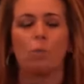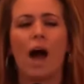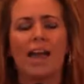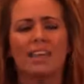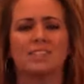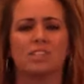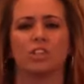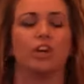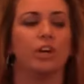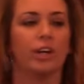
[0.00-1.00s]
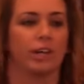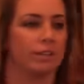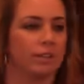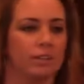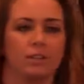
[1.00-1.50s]
Why is this
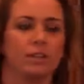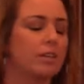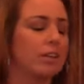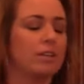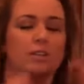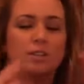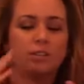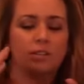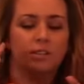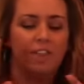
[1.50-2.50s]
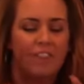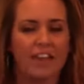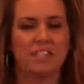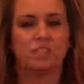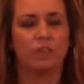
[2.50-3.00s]
occurring?
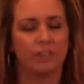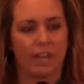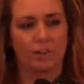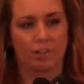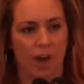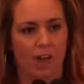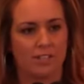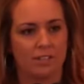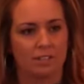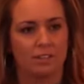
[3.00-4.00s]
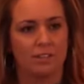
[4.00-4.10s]
That's for later thought.